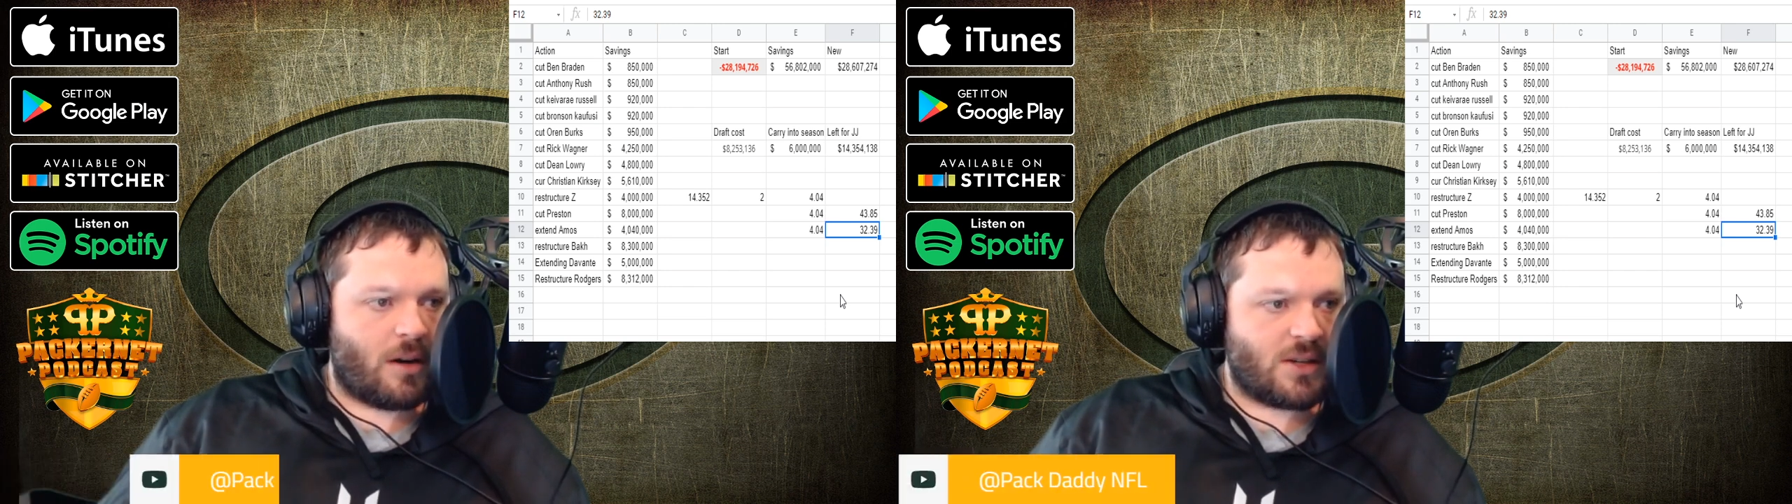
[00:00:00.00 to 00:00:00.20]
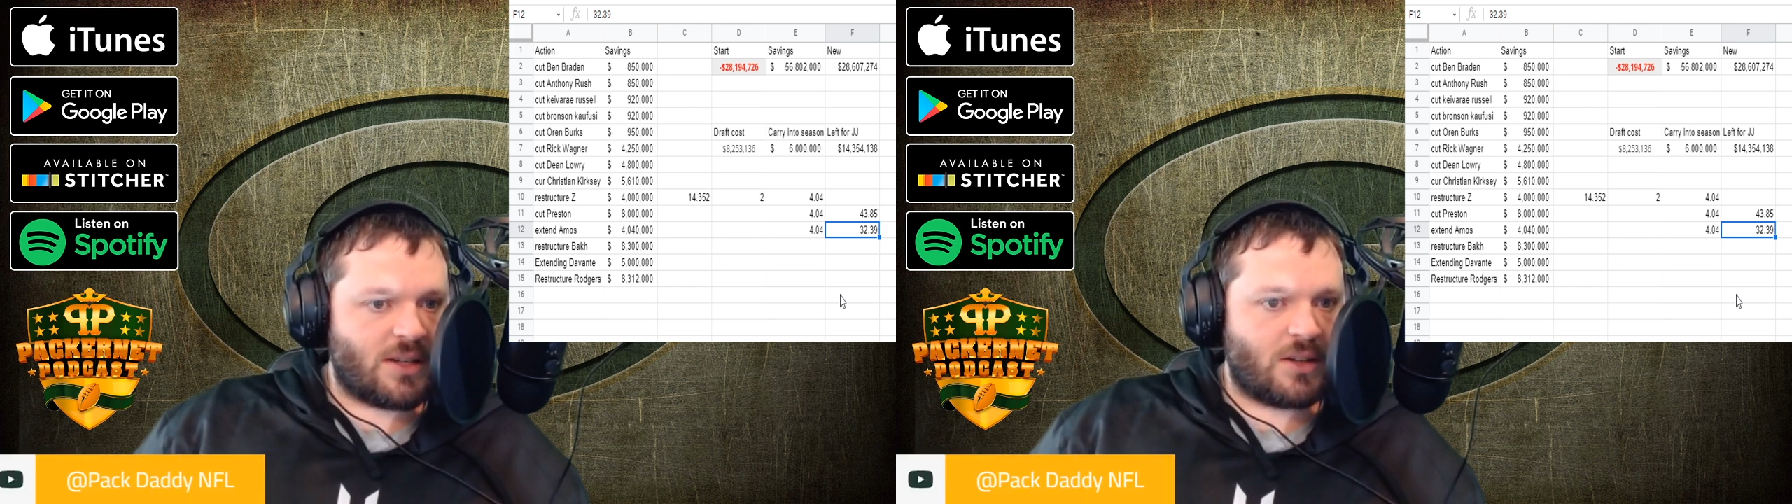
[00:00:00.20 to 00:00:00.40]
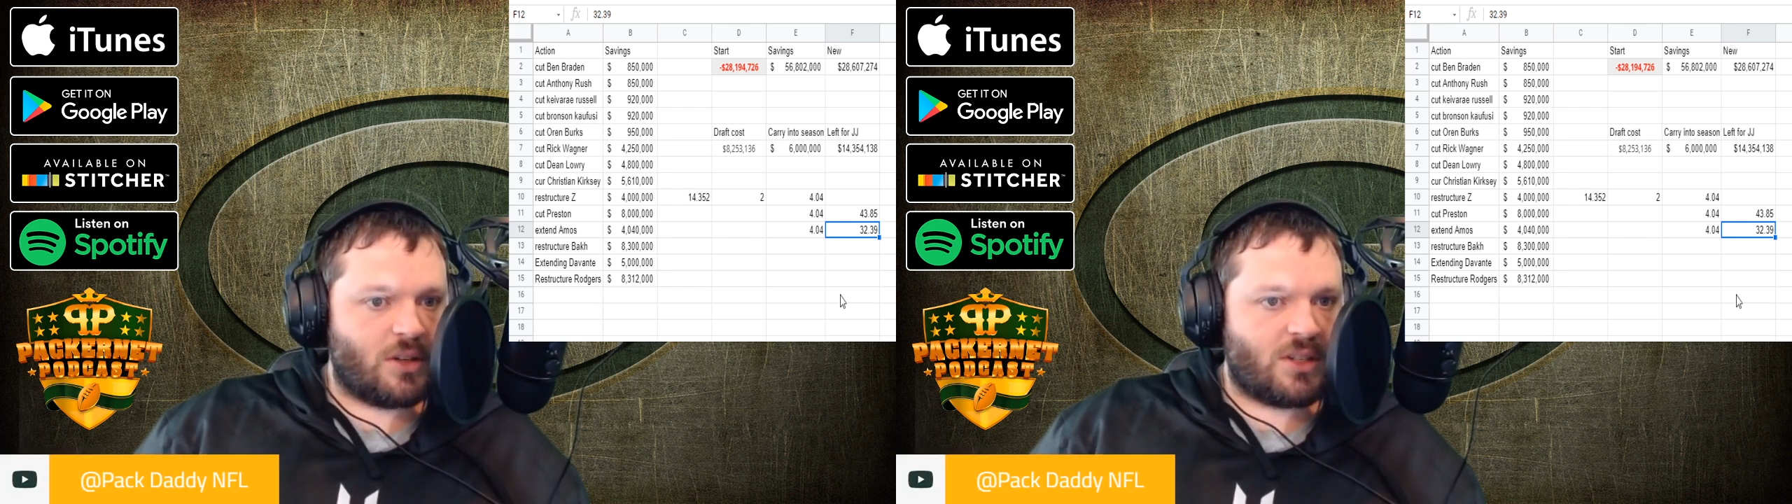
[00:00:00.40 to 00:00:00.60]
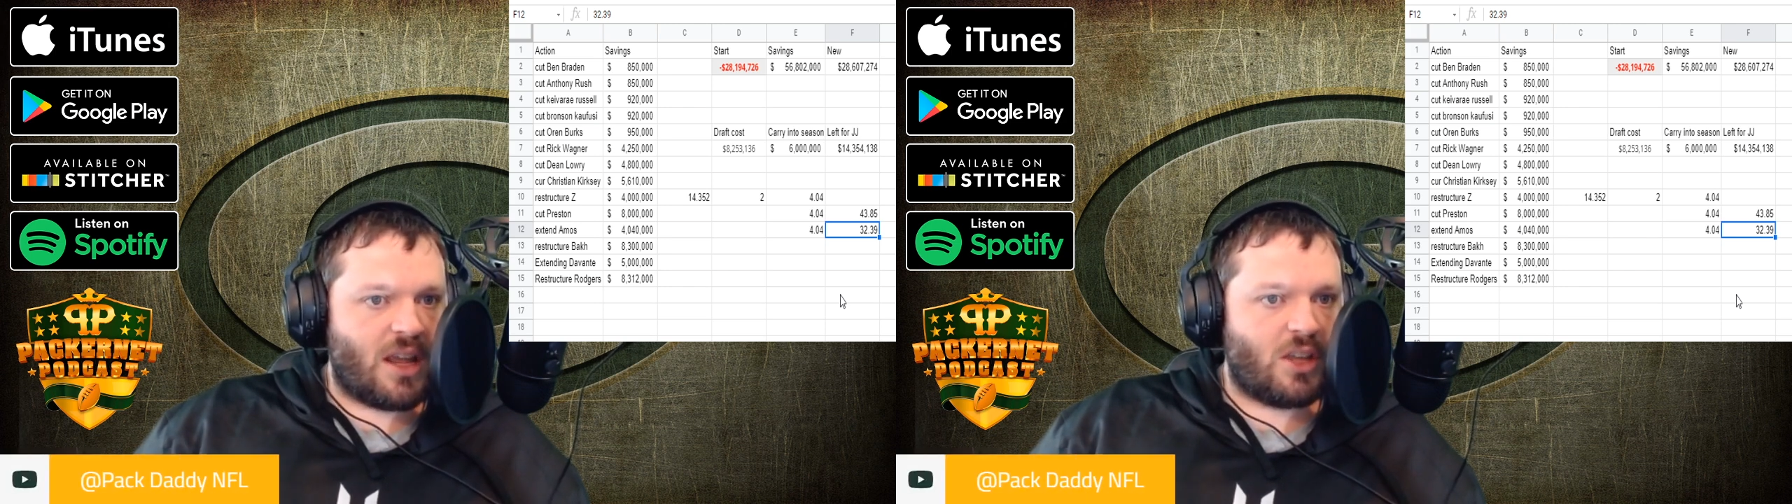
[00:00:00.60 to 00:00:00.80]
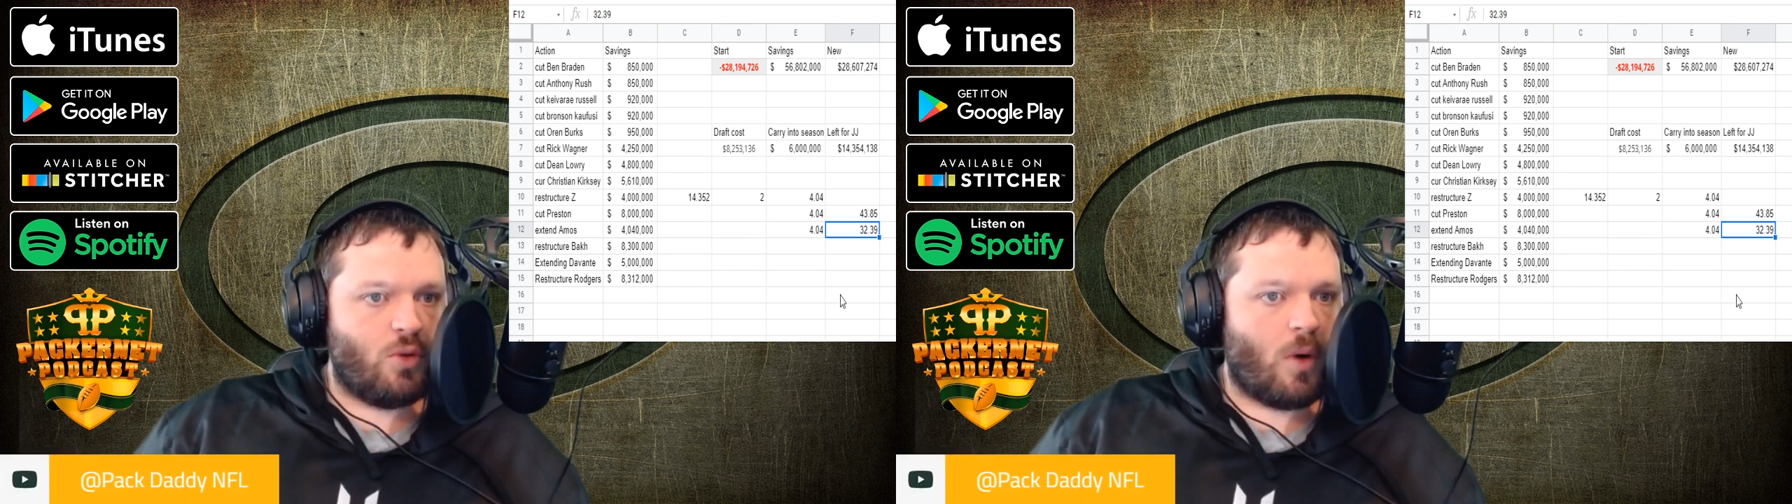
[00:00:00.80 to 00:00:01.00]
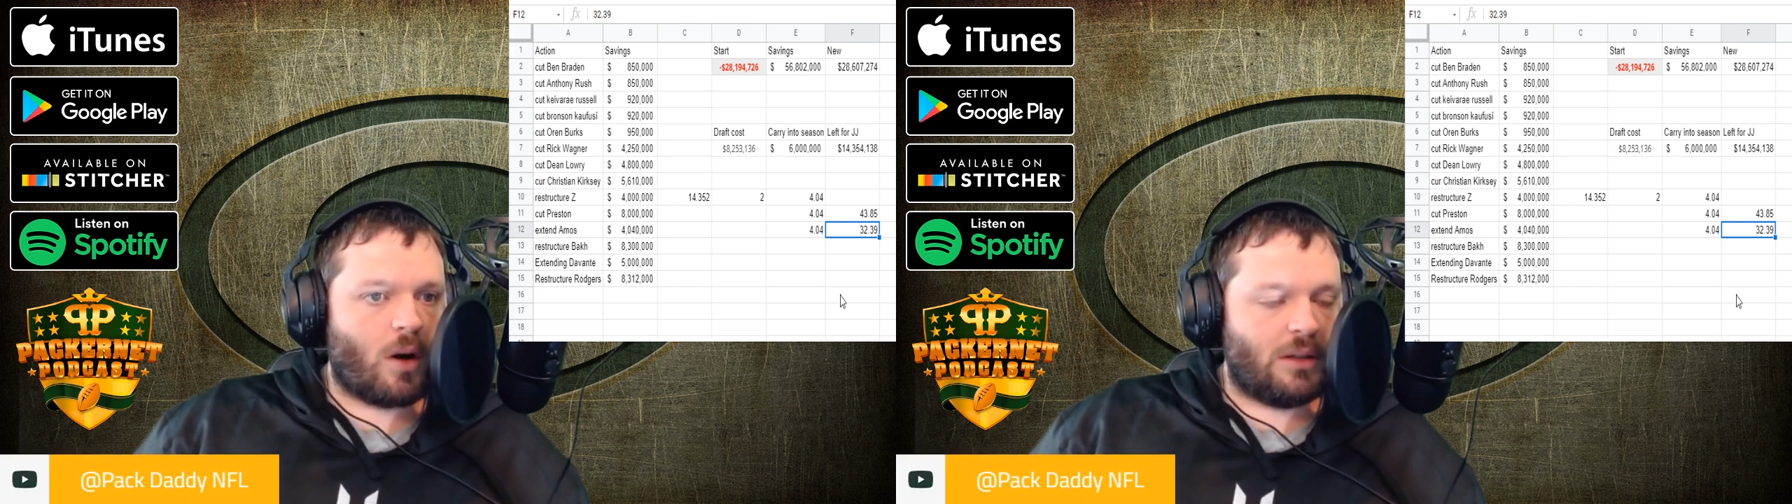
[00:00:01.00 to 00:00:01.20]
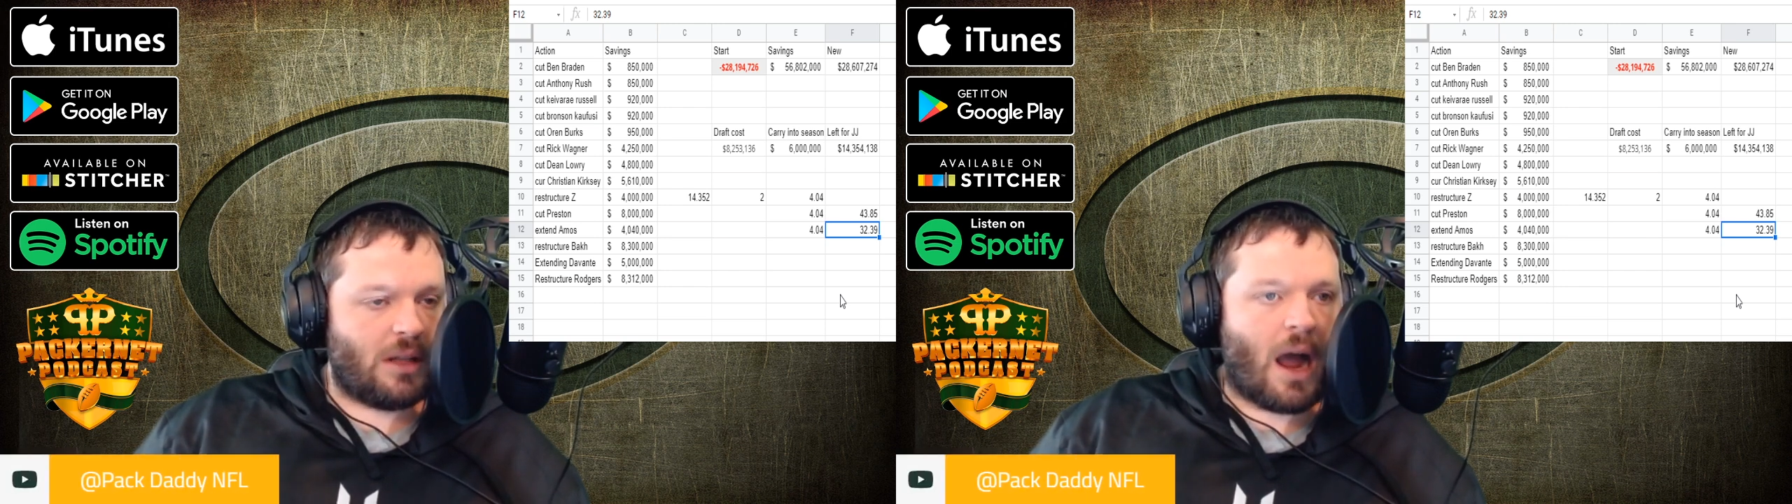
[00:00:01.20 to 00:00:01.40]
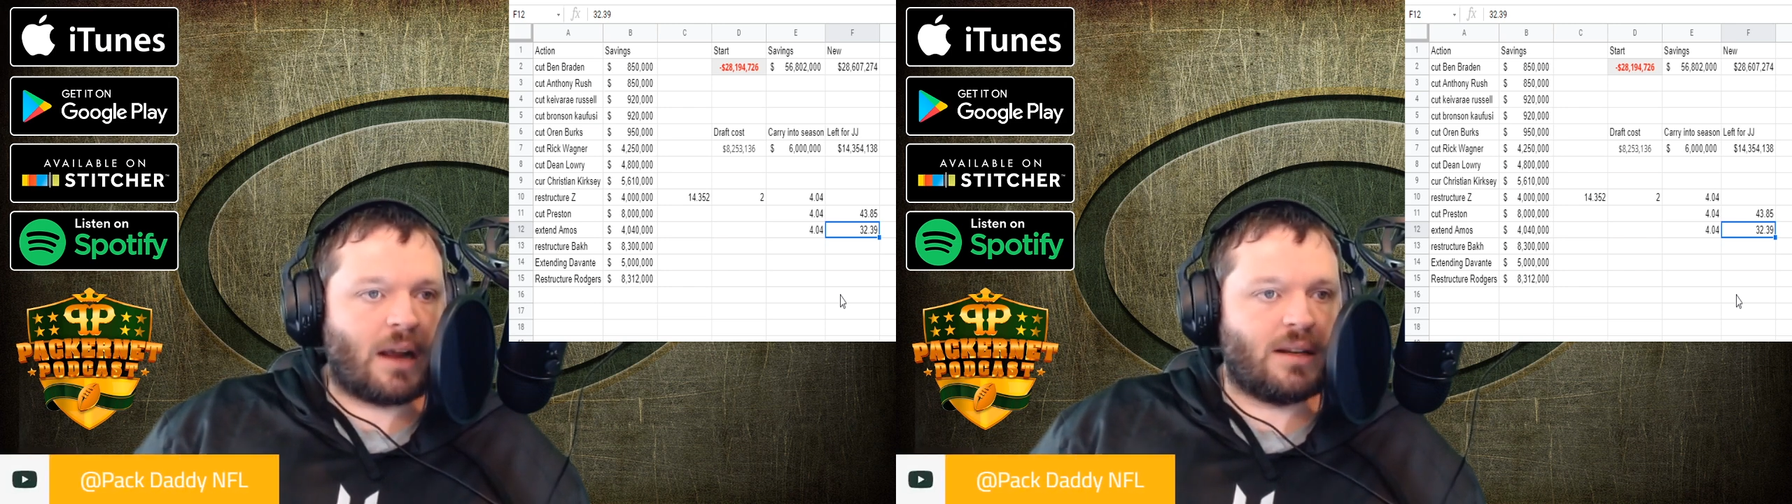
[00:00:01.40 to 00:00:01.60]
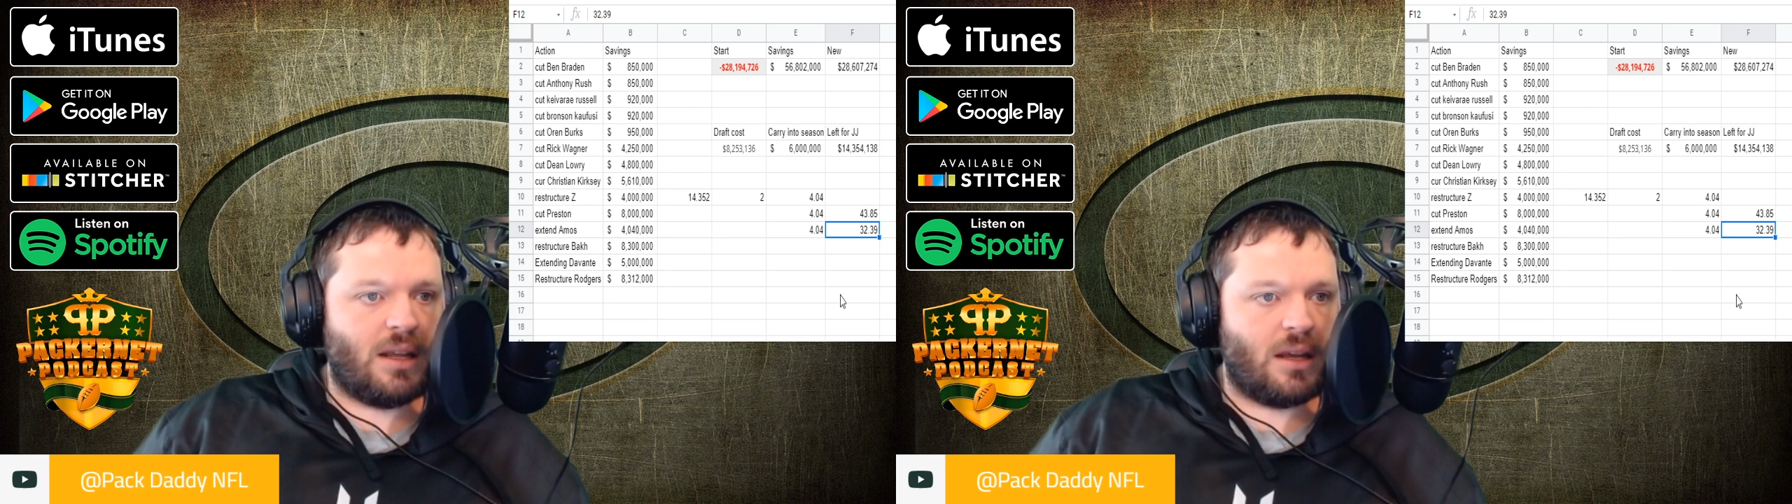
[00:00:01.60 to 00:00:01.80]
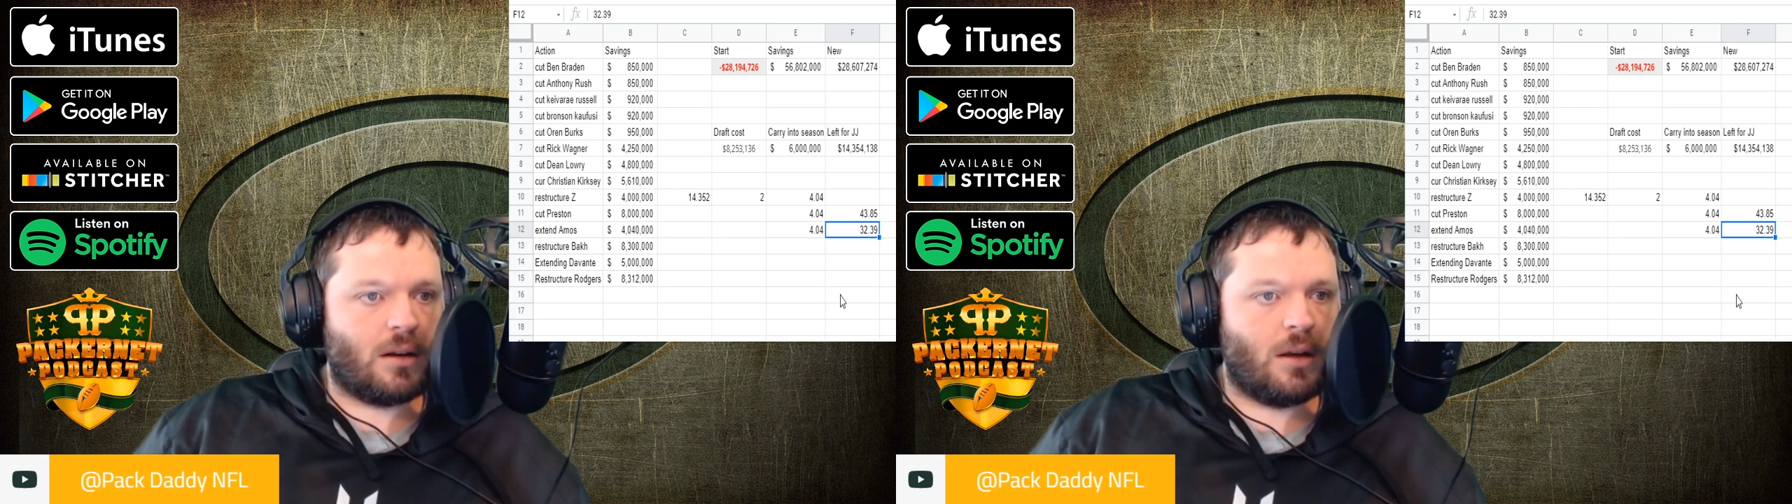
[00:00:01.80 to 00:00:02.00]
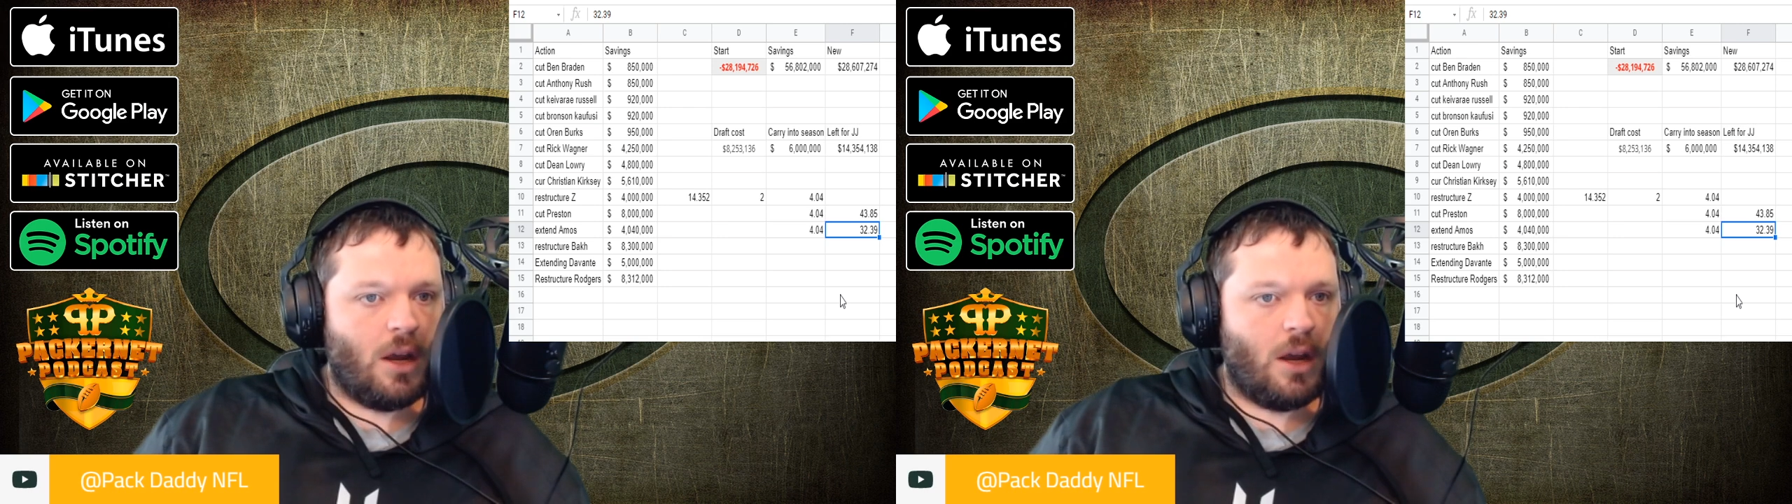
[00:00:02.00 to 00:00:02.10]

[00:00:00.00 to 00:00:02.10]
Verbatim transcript: are essentially saying you are locked in